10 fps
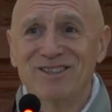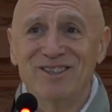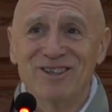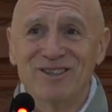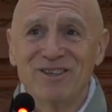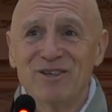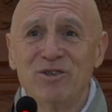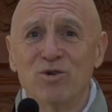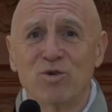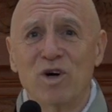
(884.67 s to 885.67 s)
You know,
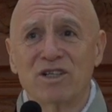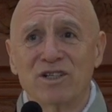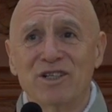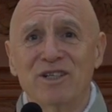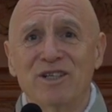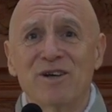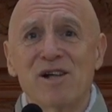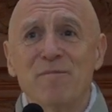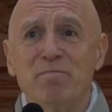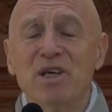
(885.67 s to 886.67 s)
no question.
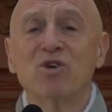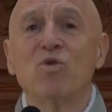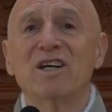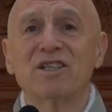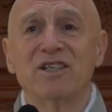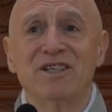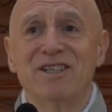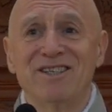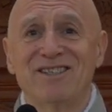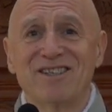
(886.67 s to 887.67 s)
Big question
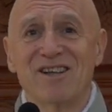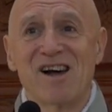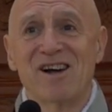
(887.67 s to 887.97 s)
is,